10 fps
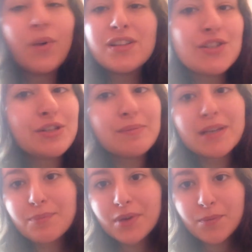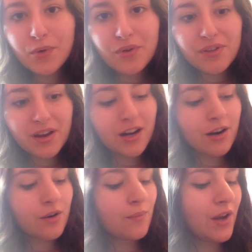once you meet people
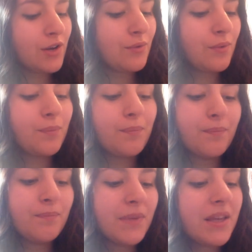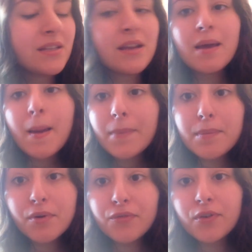there, when you meet
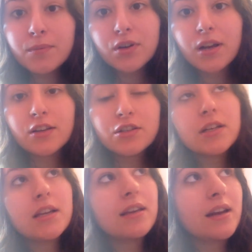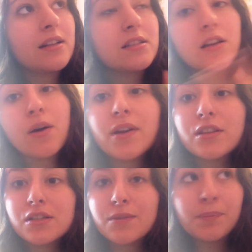people from your country that it's
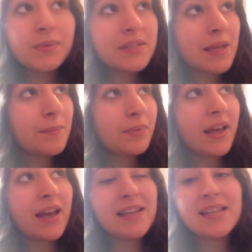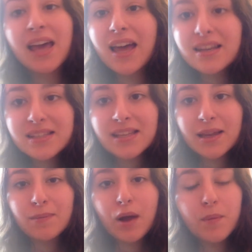going to the same place, had the
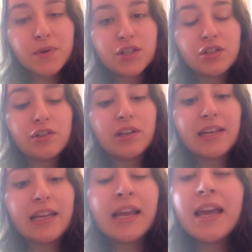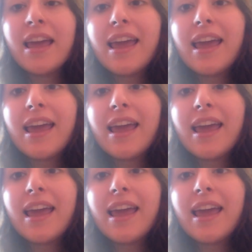same opportunity,